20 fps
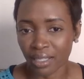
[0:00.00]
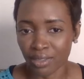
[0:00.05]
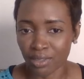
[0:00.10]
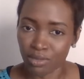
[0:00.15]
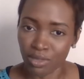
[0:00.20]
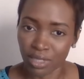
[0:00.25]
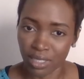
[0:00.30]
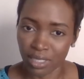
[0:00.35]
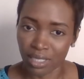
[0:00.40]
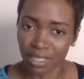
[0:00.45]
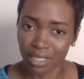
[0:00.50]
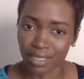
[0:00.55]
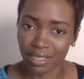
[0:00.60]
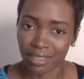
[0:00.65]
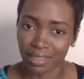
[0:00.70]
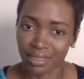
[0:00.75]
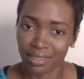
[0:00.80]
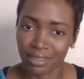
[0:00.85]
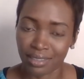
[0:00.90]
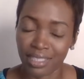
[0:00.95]
and risk,
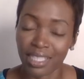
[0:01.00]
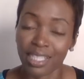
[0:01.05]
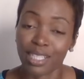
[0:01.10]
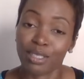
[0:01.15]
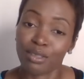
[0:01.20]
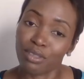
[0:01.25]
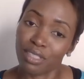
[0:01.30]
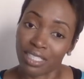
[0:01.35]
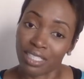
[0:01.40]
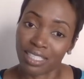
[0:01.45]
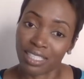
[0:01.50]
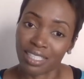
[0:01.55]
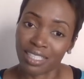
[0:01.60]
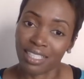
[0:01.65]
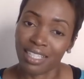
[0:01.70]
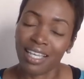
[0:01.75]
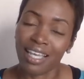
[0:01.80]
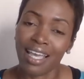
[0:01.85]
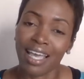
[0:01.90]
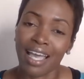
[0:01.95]
take a risk
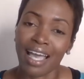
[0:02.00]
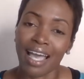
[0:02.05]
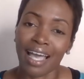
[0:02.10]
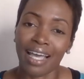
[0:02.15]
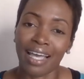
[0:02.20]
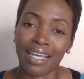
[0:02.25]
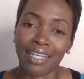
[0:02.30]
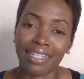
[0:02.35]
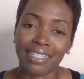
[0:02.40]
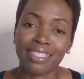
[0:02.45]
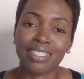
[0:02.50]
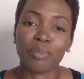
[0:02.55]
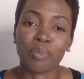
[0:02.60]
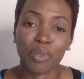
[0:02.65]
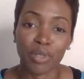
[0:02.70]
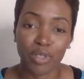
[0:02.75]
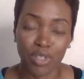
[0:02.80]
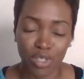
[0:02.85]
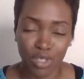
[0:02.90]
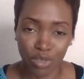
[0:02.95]
and
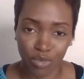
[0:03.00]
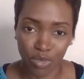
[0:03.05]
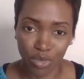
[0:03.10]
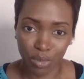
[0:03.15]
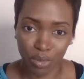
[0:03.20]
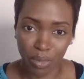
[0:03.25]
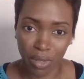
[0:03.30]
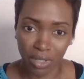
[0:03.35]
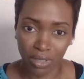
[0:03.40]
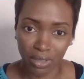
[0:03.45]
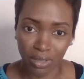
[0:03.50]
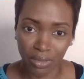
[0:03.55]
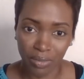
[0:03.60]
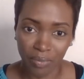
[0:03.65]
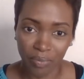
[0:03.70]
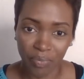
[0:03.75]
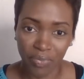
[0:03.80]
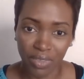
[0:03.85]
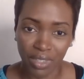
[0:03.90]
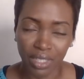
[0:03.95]
purchase a full bottle.
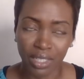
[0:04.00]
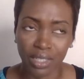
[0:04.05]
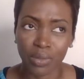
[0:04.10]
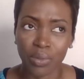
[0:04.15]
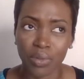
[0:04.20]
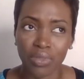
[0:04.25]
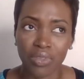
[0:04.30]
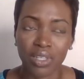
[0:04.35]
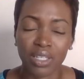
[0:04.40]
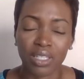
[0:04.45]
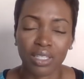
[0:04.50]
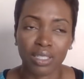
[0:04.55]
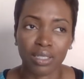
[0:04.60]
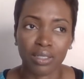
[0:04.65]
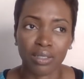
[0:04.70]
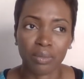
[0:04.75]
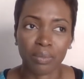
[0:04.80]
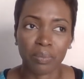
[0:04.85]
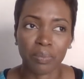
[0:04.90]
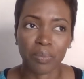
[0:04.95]
I don't think
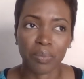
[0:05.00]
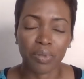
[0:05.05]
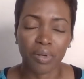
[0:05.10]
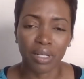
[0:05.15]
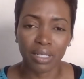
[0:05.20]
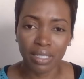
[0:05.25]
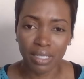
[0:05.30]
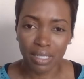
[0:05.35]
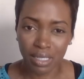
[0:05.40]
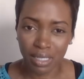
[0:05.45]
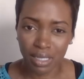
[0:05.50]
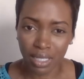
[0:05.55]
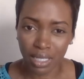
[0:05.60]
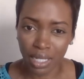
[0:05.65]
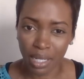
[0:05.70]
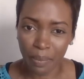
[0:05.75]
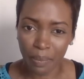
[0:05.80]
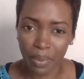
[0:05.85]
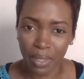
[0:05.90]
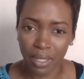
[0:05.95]
the price that
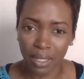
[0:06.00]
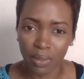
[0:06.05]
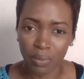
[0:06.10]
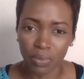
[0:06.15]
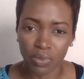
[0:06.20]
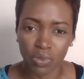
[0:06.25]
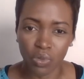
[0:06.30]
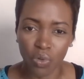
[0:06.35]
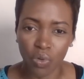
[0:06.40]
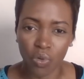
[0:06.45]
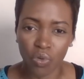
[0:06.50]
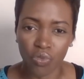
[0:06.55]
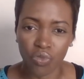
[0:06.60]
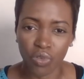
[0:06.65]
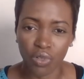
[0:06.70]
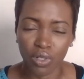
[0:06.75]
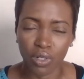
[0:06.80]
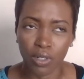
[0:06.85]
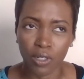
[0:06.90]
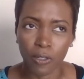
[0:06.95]
I paid was
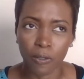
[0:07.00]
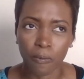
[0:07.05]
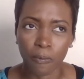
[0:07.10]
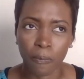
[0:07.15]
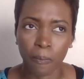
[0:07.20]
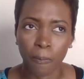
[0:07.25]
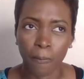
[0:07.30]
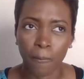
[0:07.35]
over